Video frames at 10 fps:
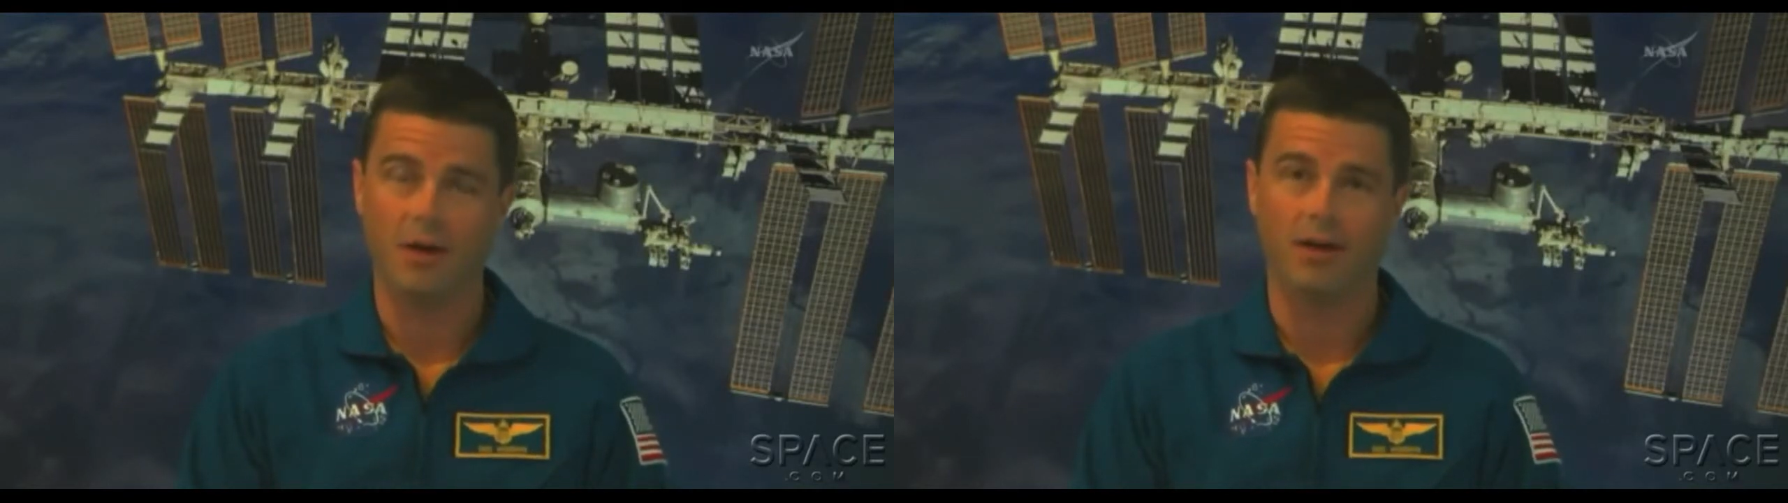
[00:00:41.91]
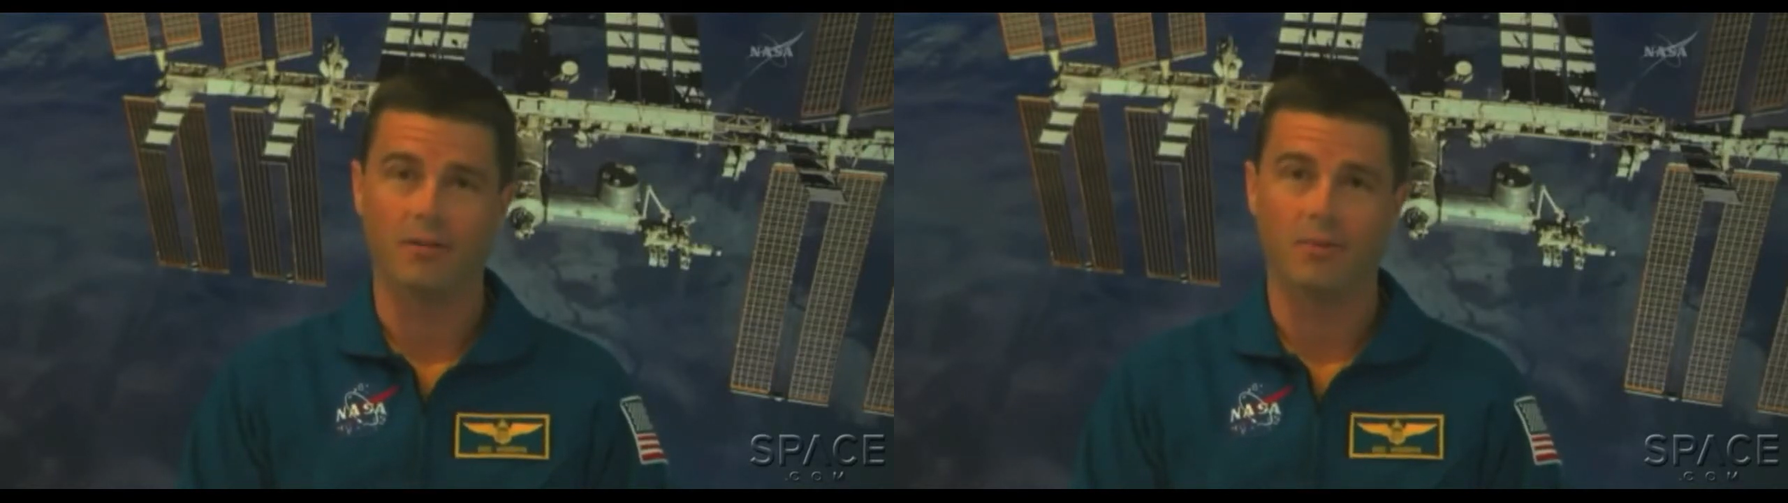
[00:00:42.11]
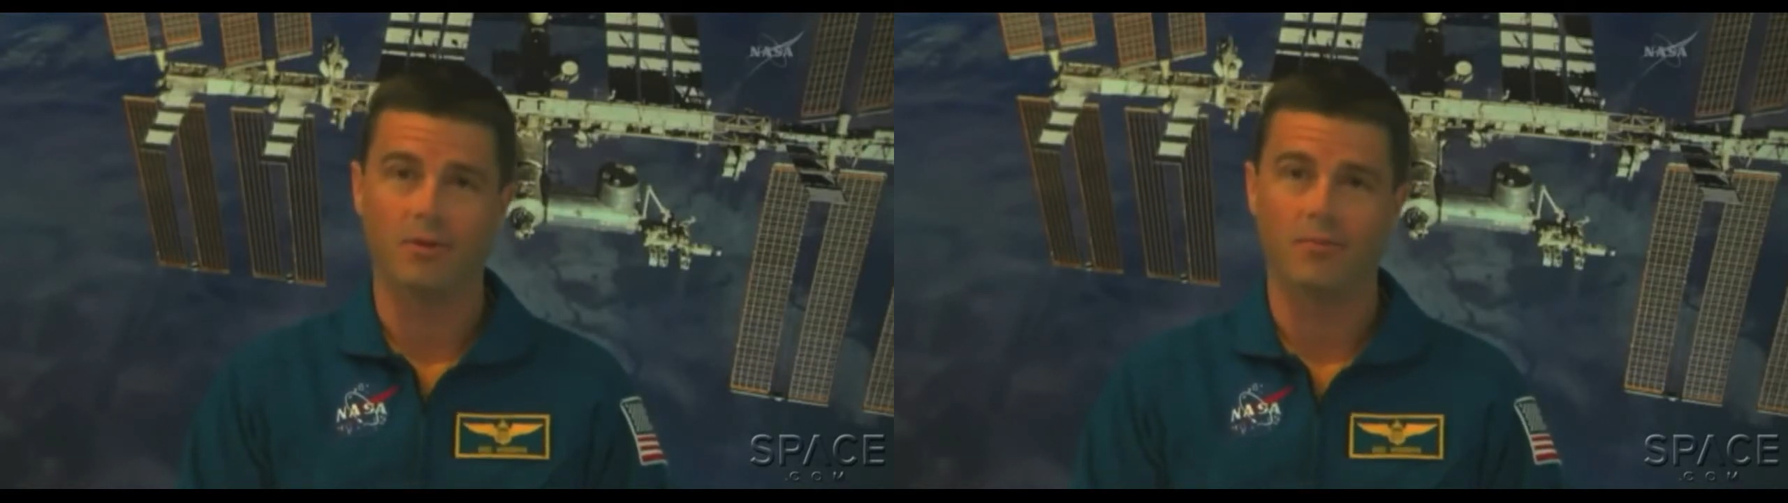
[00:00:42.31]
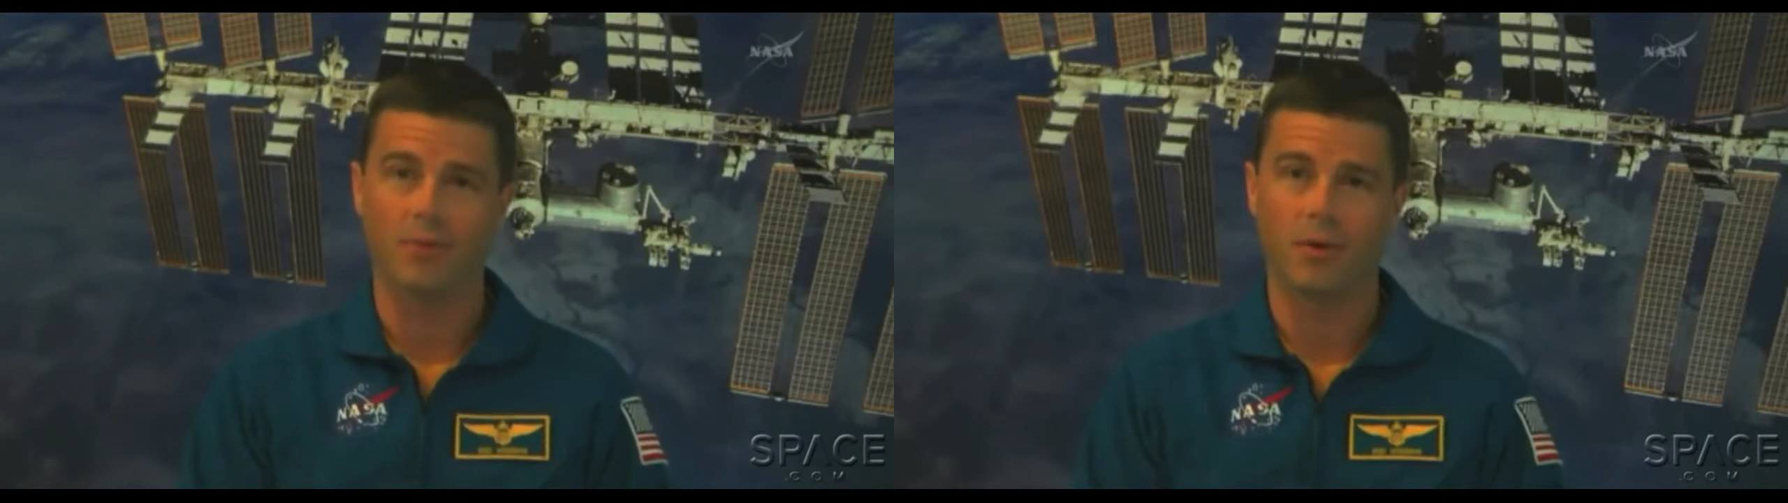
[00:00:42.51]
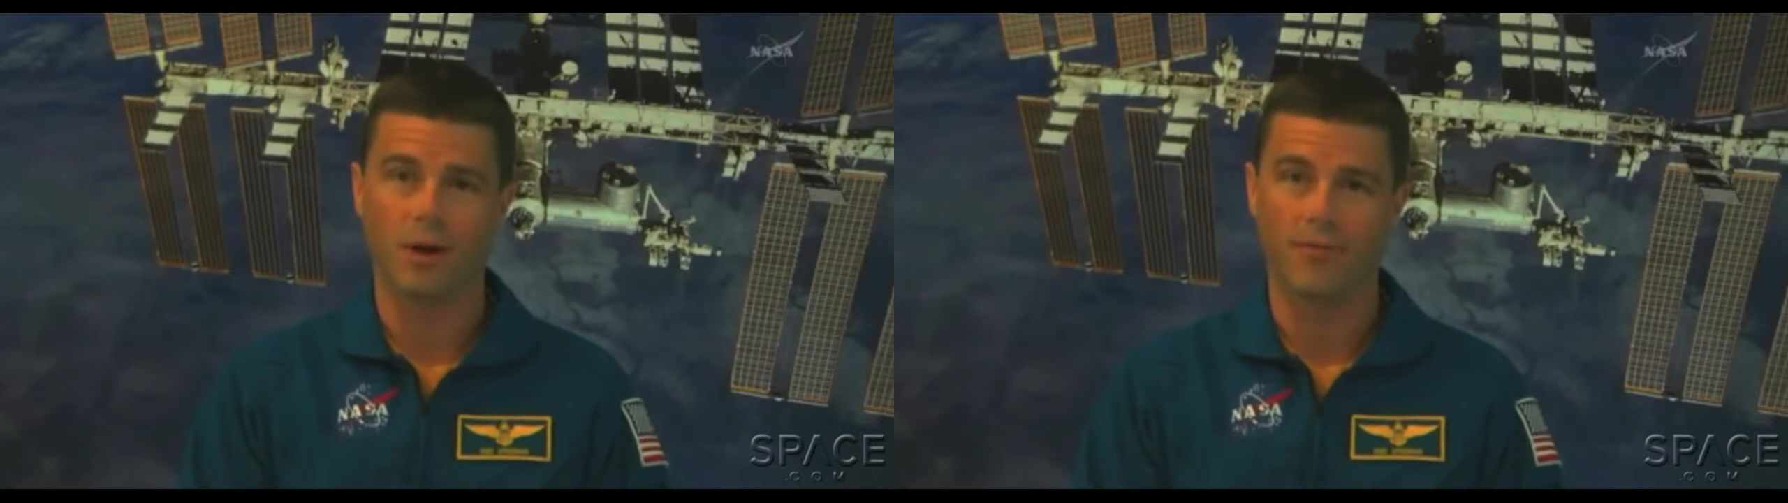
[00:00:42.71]
I'll get to be with
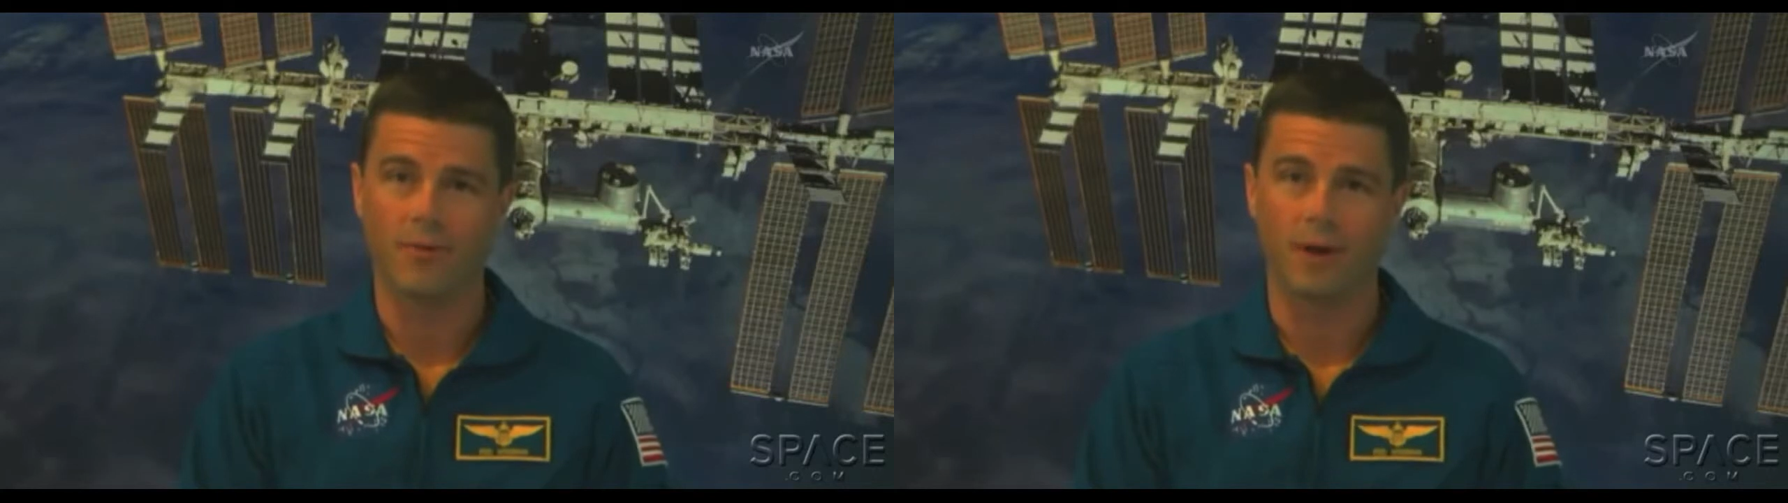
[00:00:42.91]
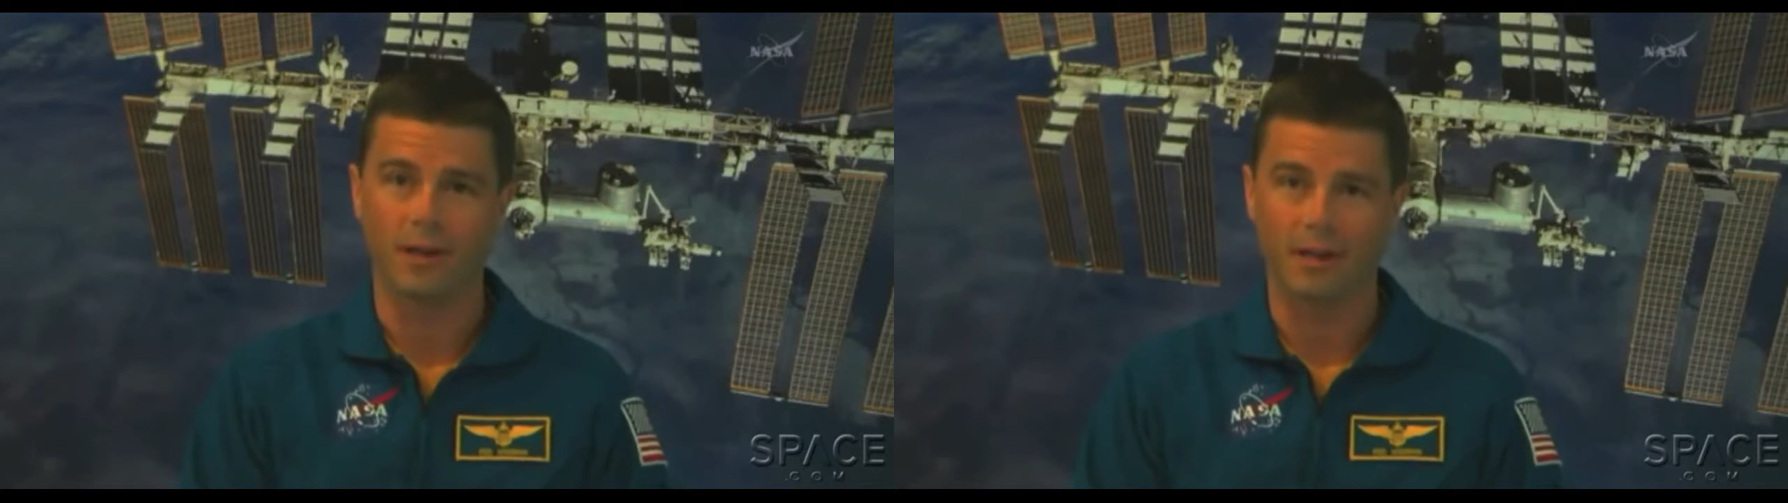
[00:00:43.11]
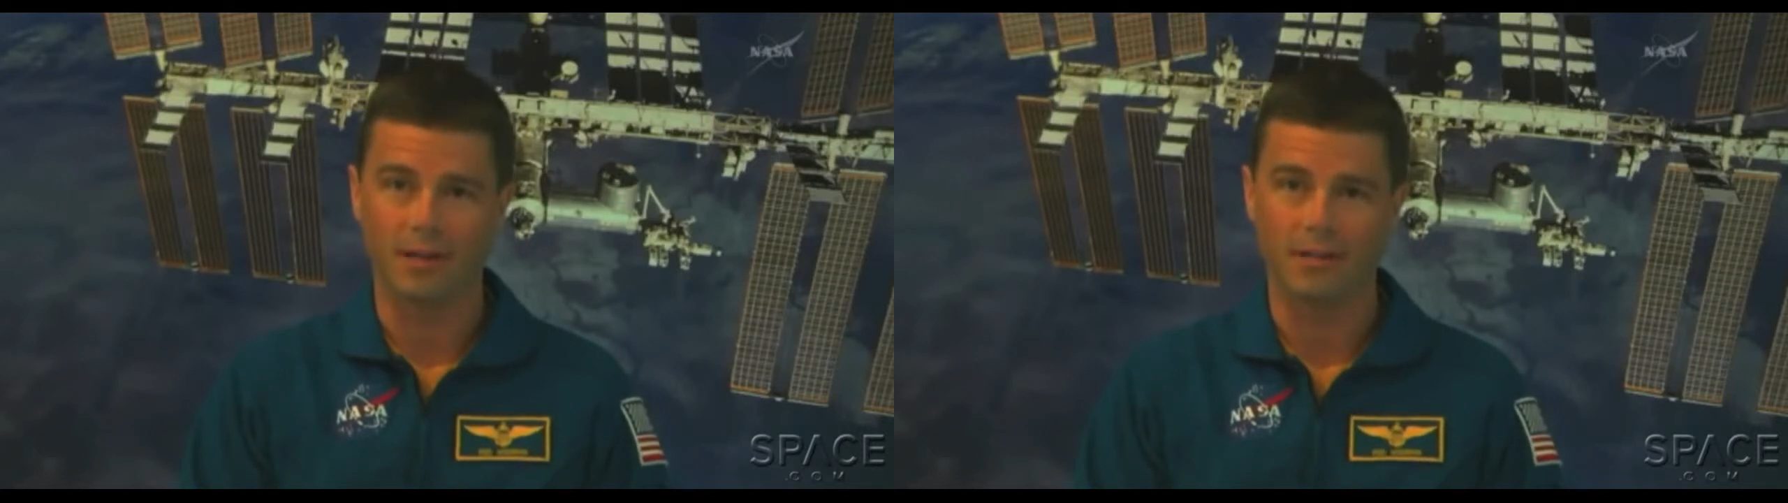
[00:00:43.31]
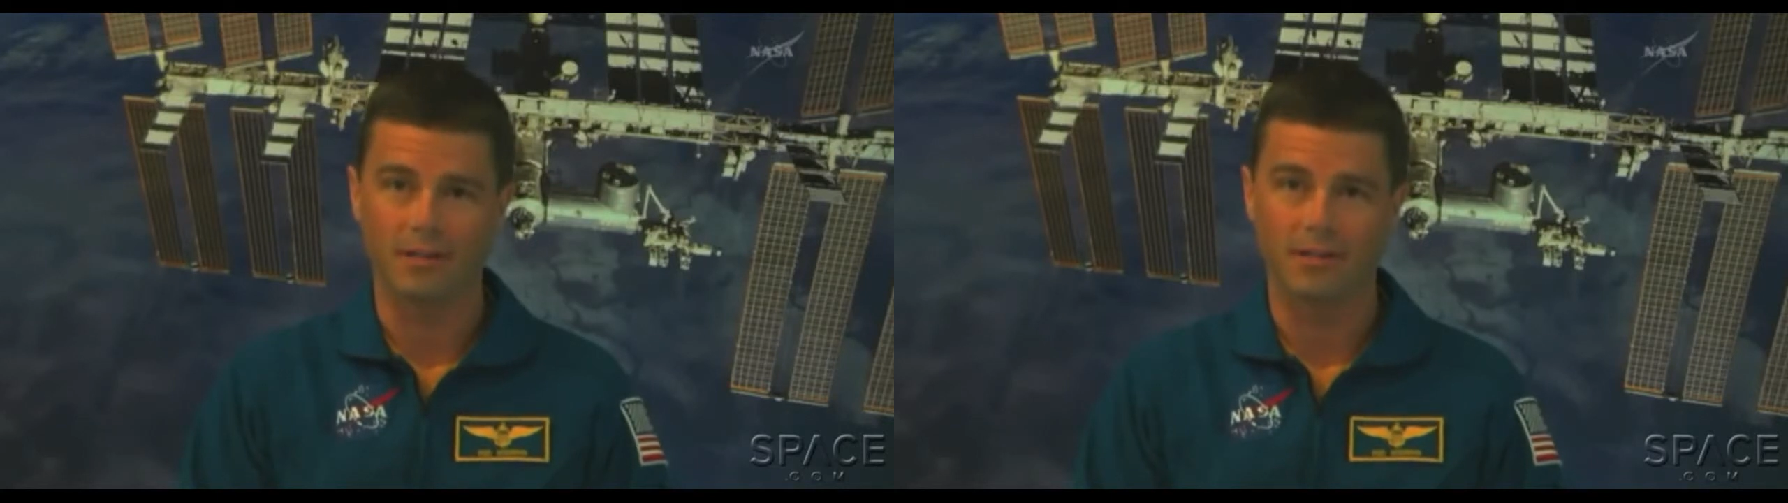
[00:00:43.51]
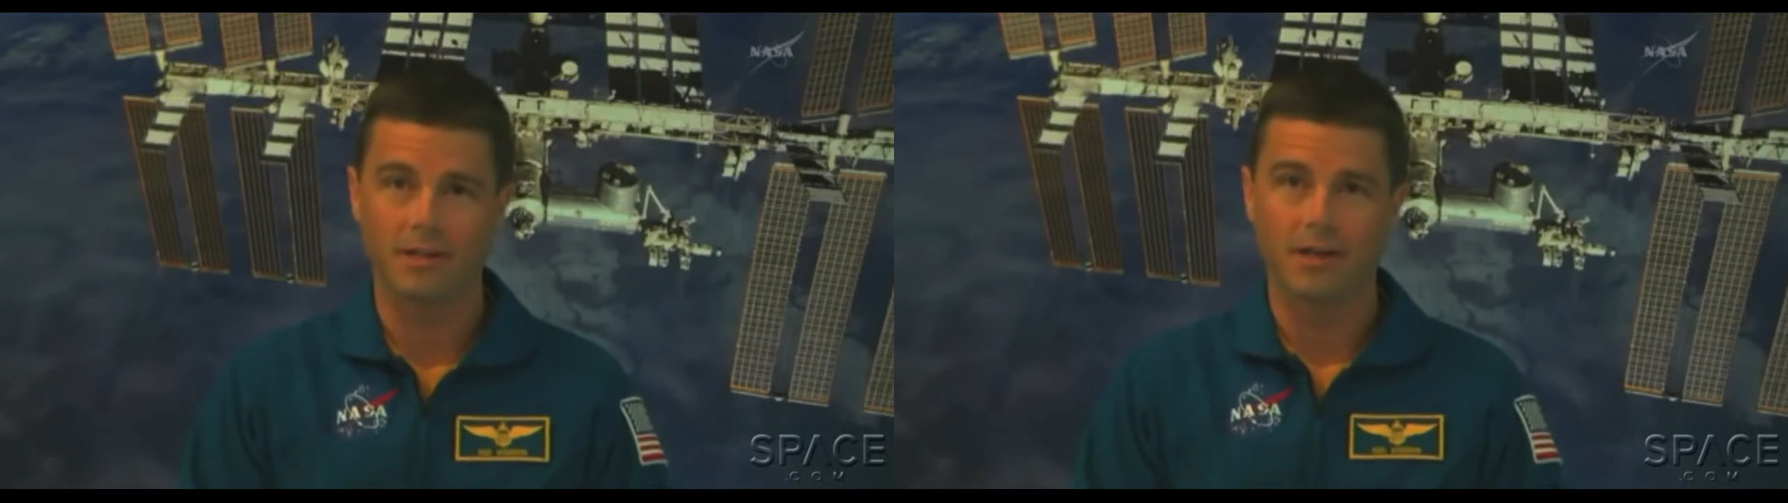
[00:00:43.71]
my wife and my
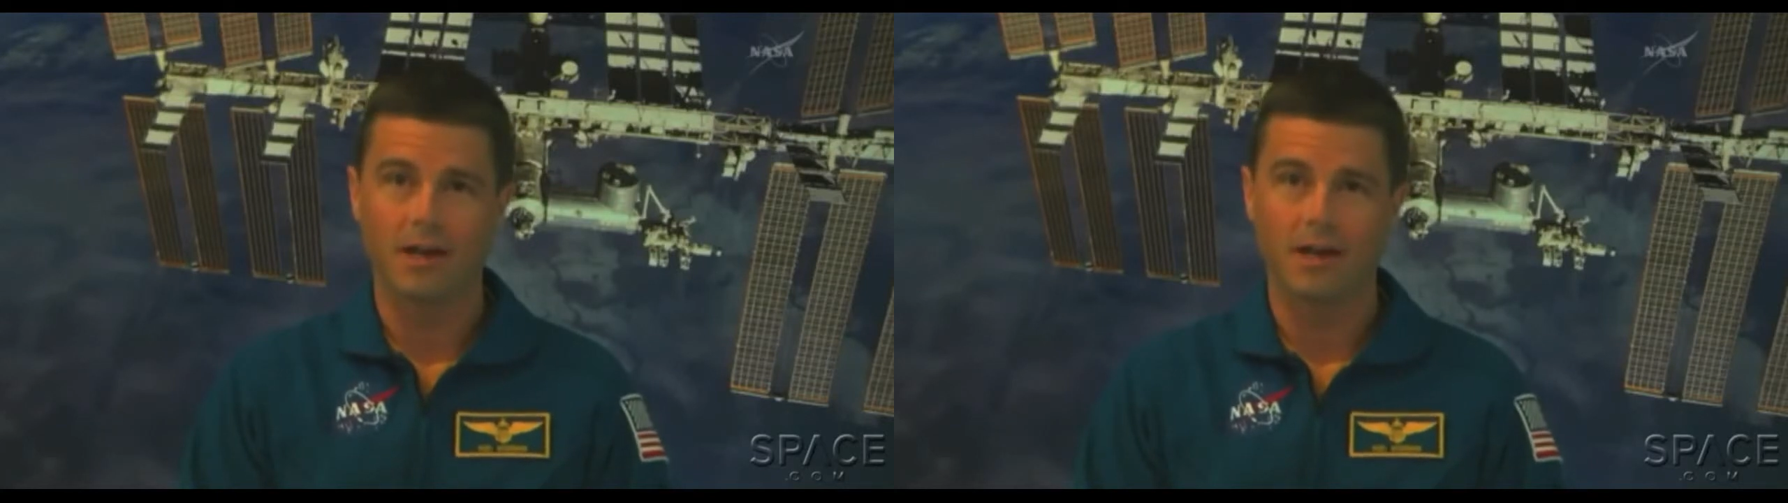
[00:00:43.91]
kids.